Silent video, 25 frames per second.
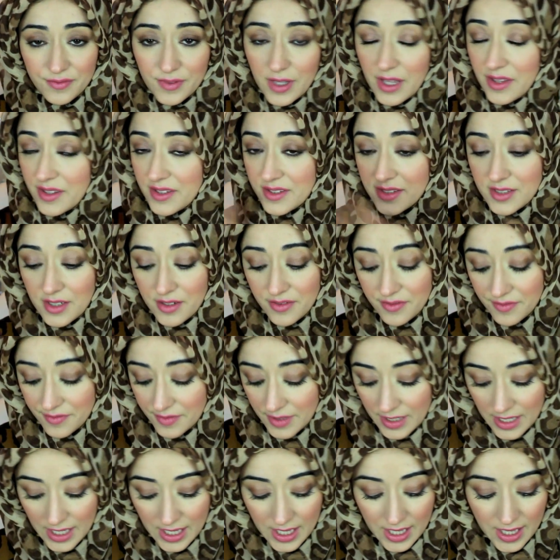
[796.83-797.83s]
other
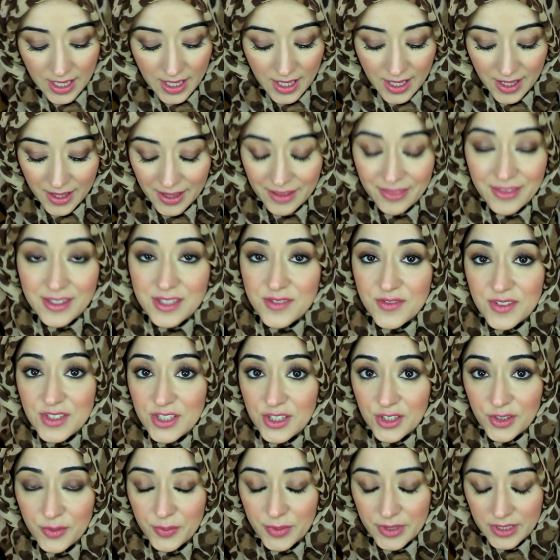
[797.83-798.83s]
stuff in this
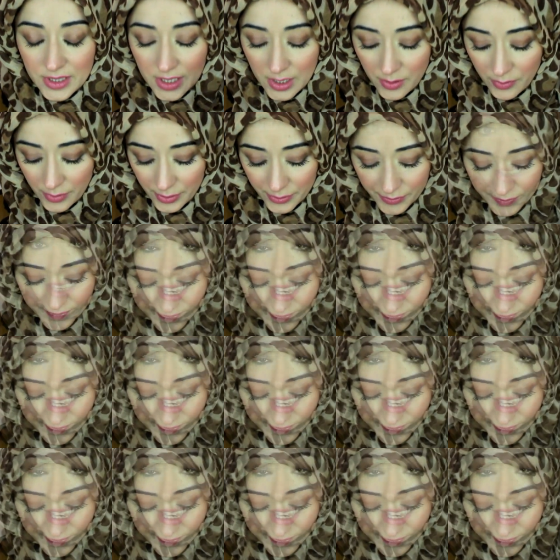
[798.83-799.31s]
video, but I won't.